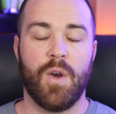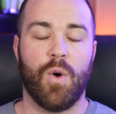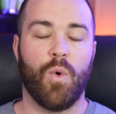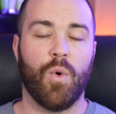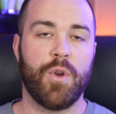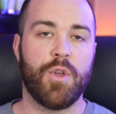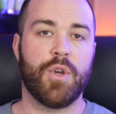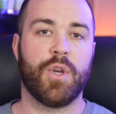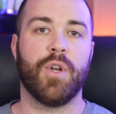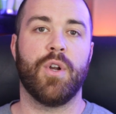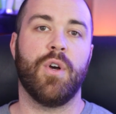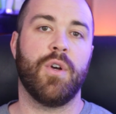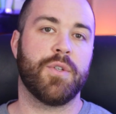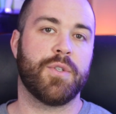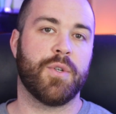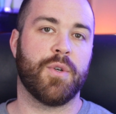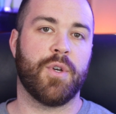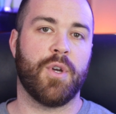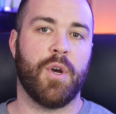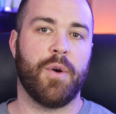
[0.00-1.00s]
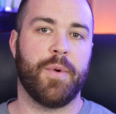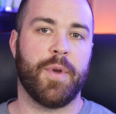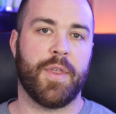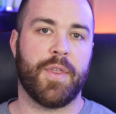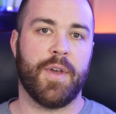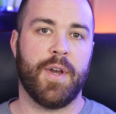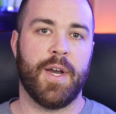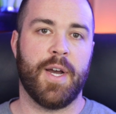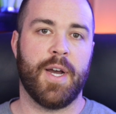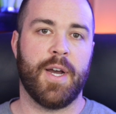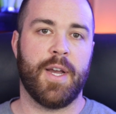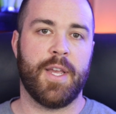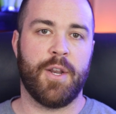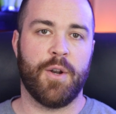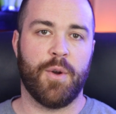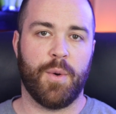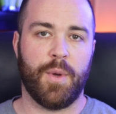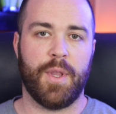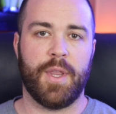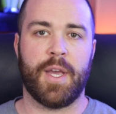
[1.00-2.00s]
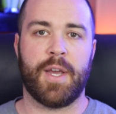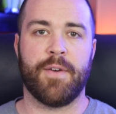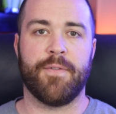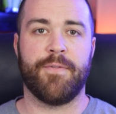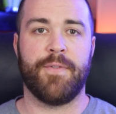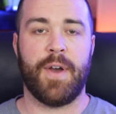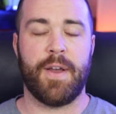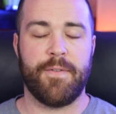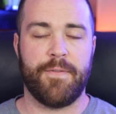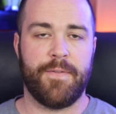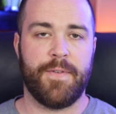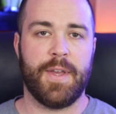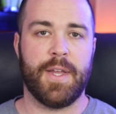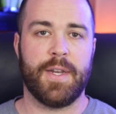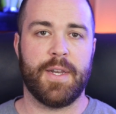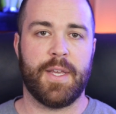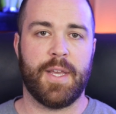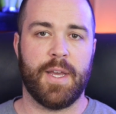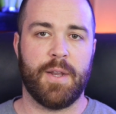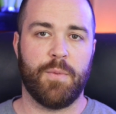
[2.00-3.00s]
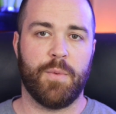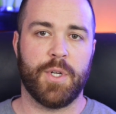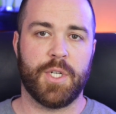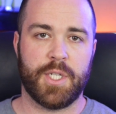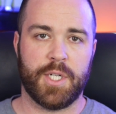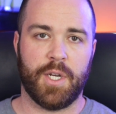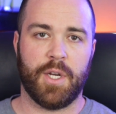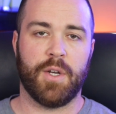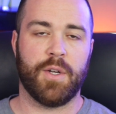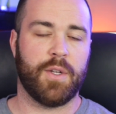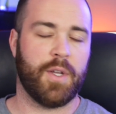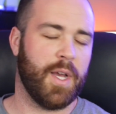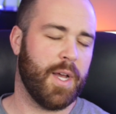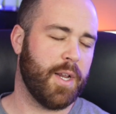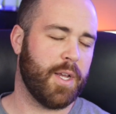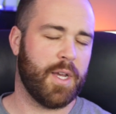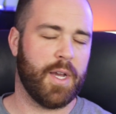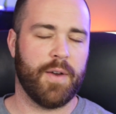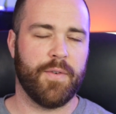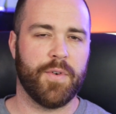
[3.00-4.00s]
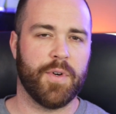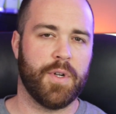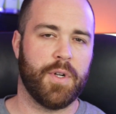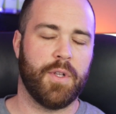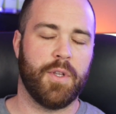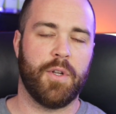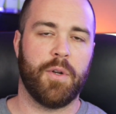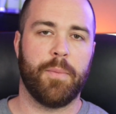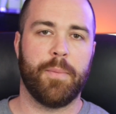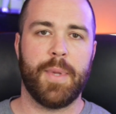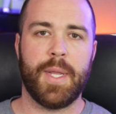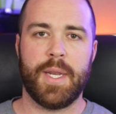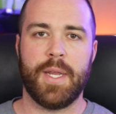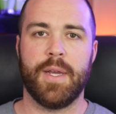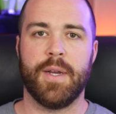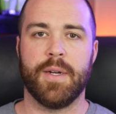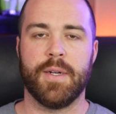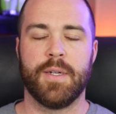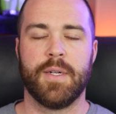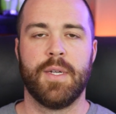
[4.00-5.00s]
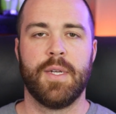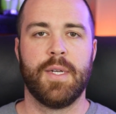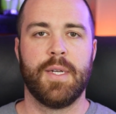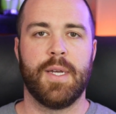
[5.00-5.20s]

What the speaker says: Or you can also go with, like a 5 fan kit, which I'll kind of cover in a little bit here.